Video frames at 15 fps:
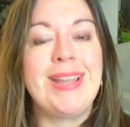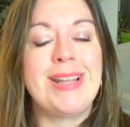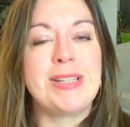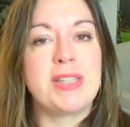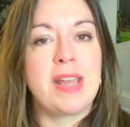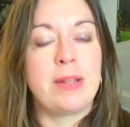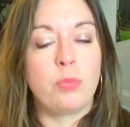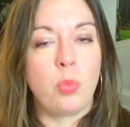
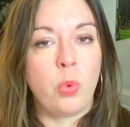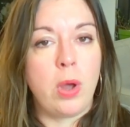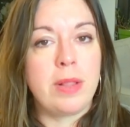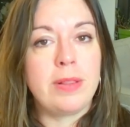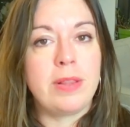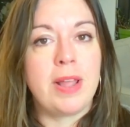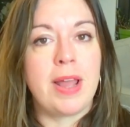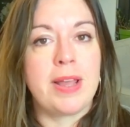it's that
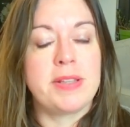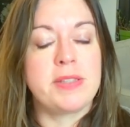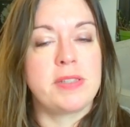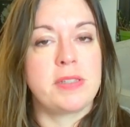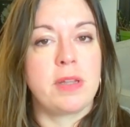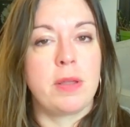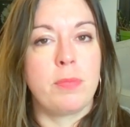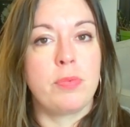one
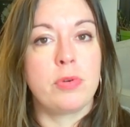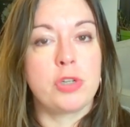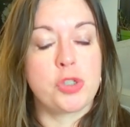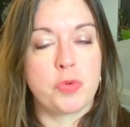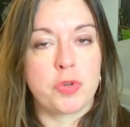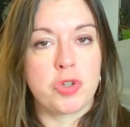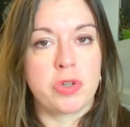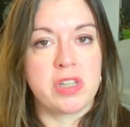last
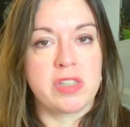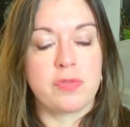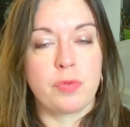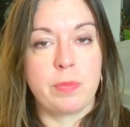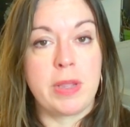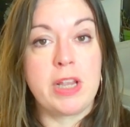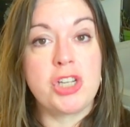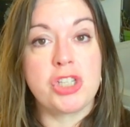push for
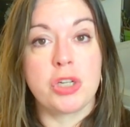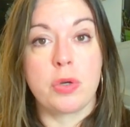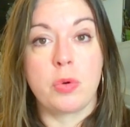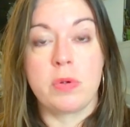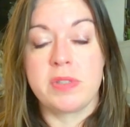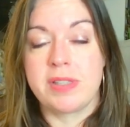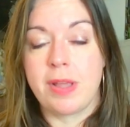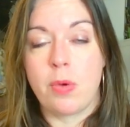transformation,
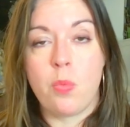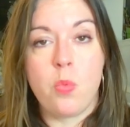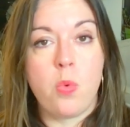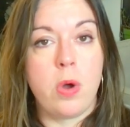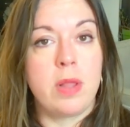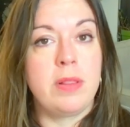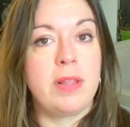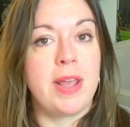or it's that
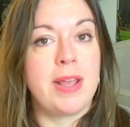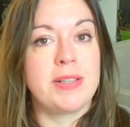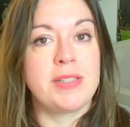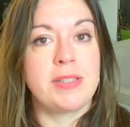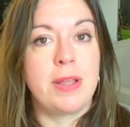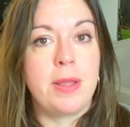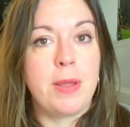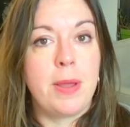one
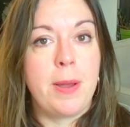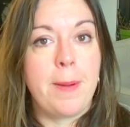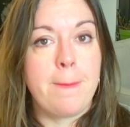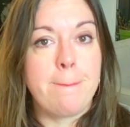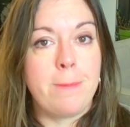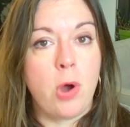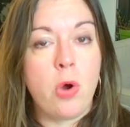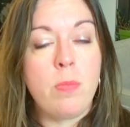last
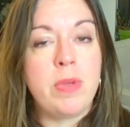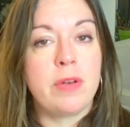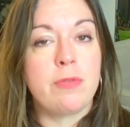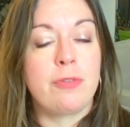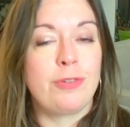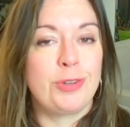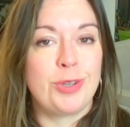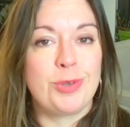
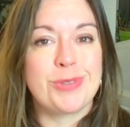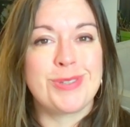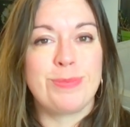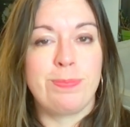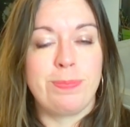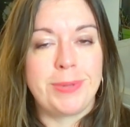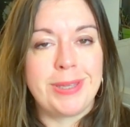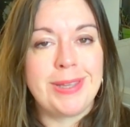moment for you to
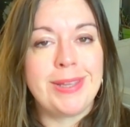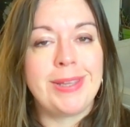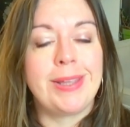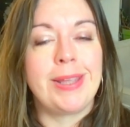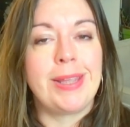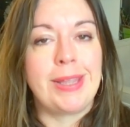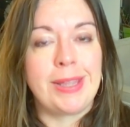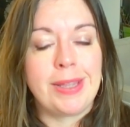
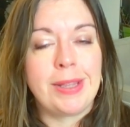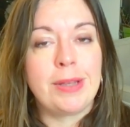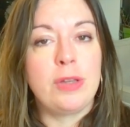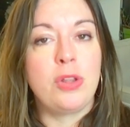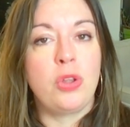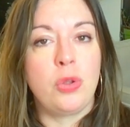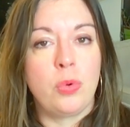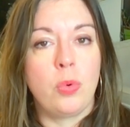be
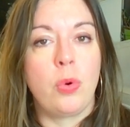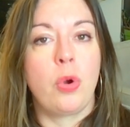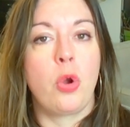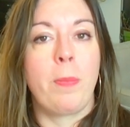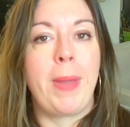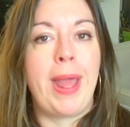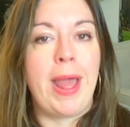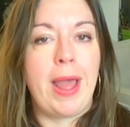in
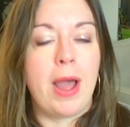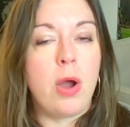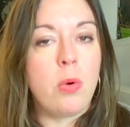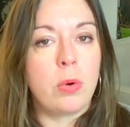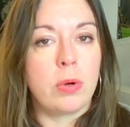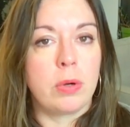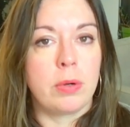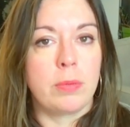your
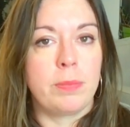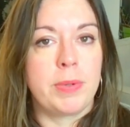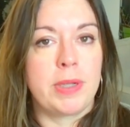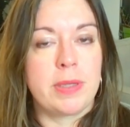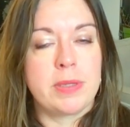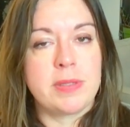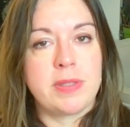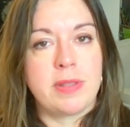power,
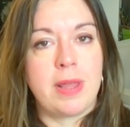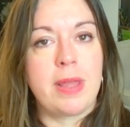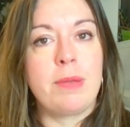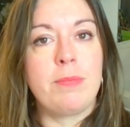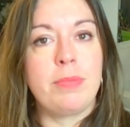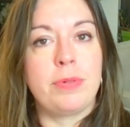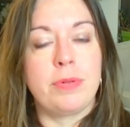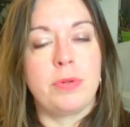because
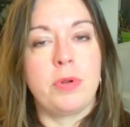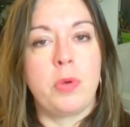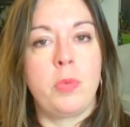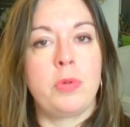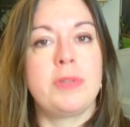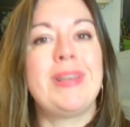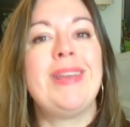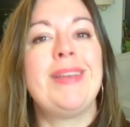then Pluto
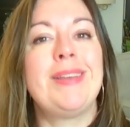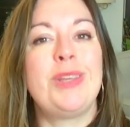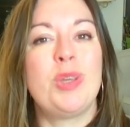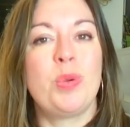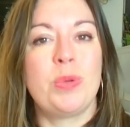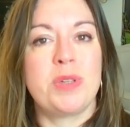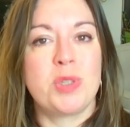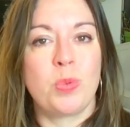will take
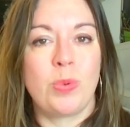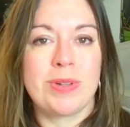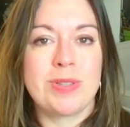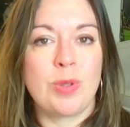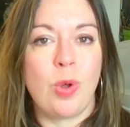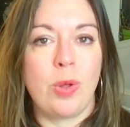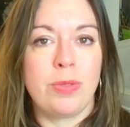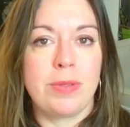you into
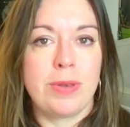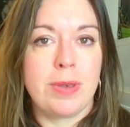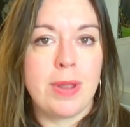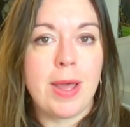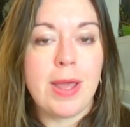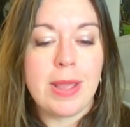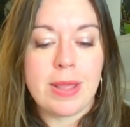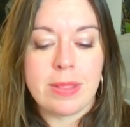what's called the
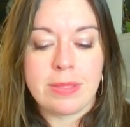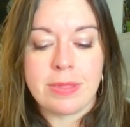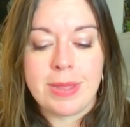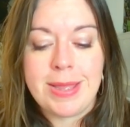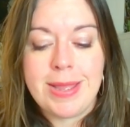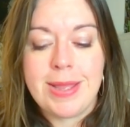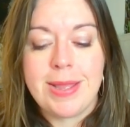ninth,